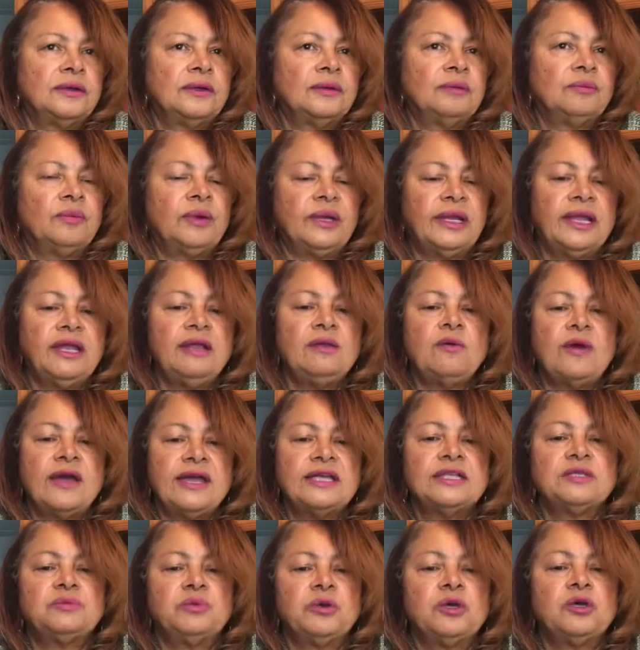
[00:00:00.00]
But anyway,
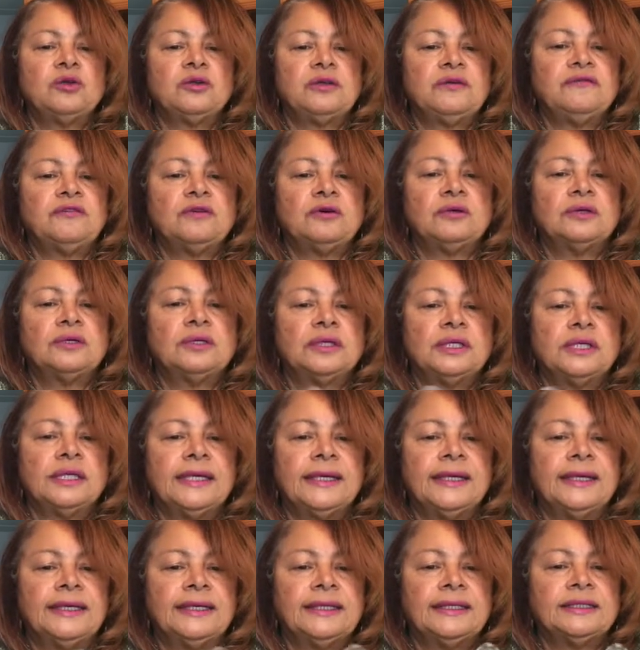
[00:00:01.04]
it's beautiful.
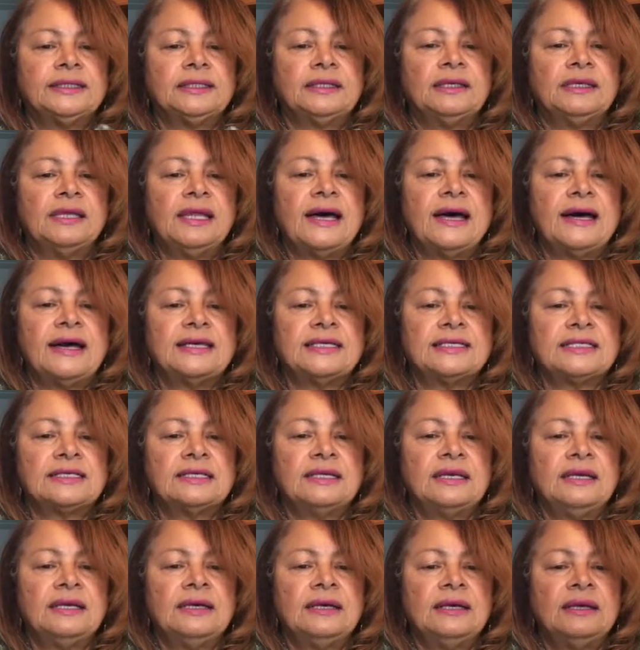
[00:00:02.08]
Glass
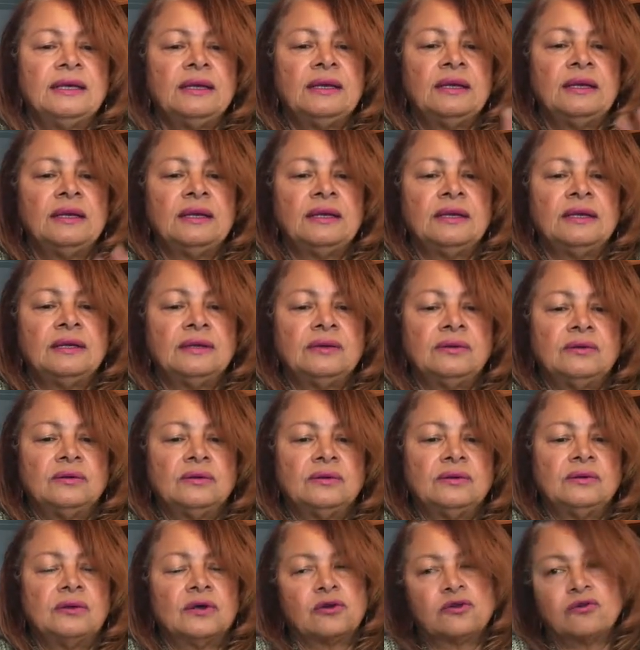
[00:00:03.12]

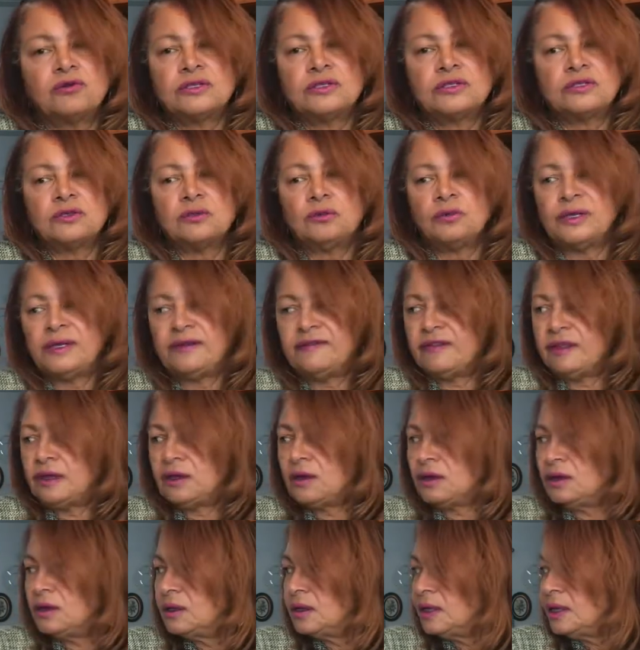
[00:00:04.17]
or crystal, whatever they call
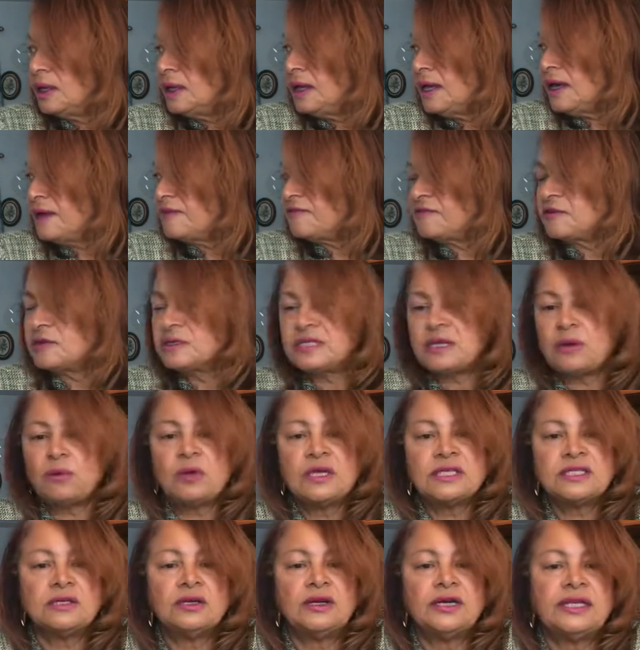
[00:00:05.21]
it. At first I
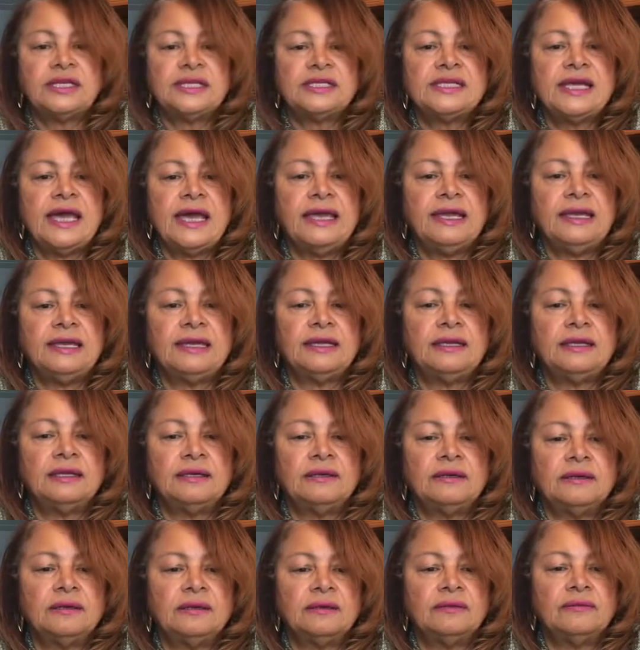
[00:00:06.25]
wasn't going to take it.
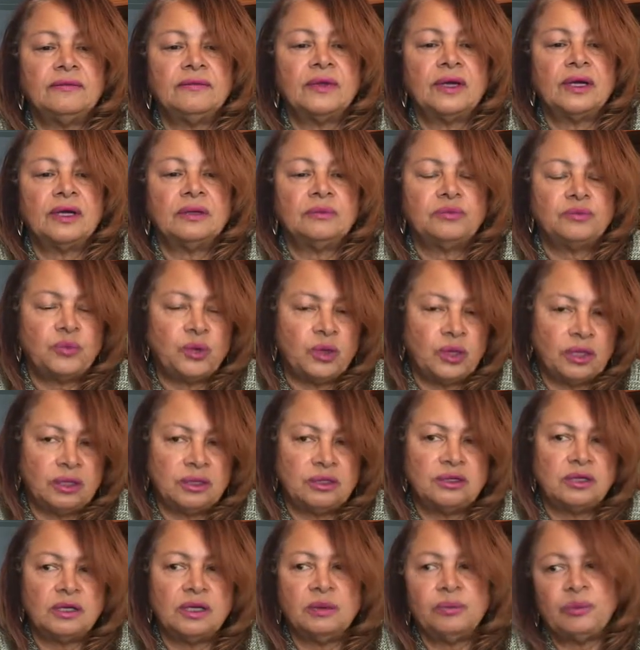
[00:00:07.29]
I put
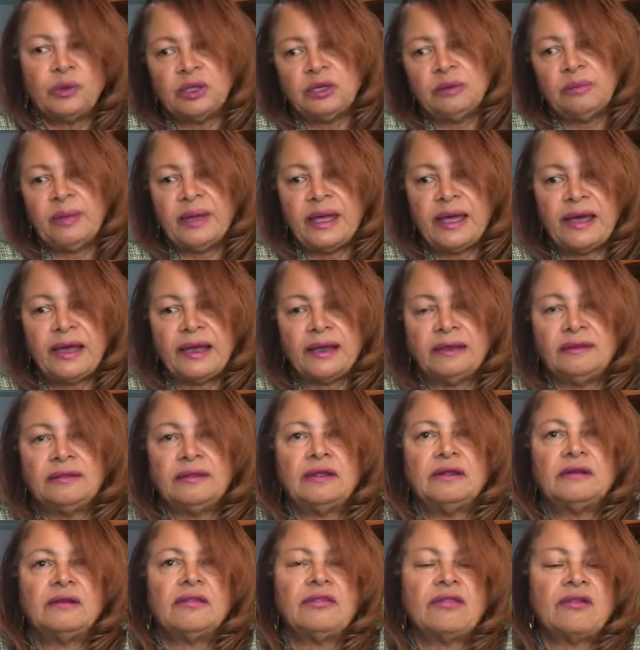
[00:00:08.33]
it back, and
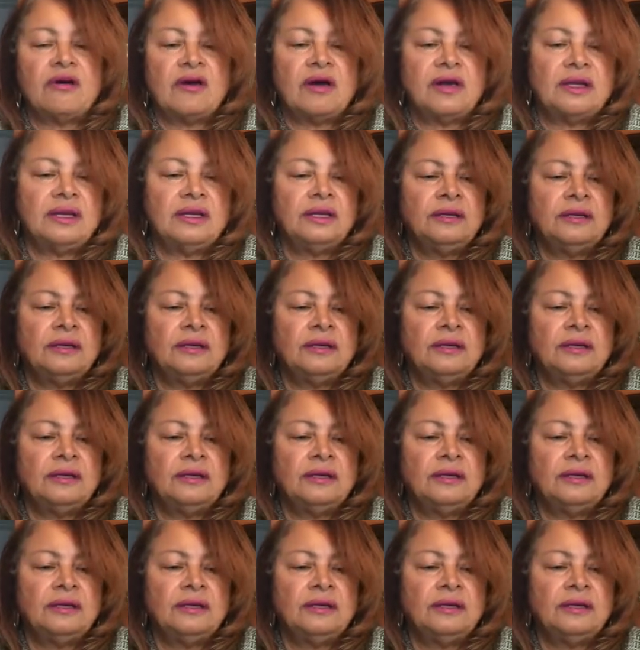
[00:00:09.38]
then I thought.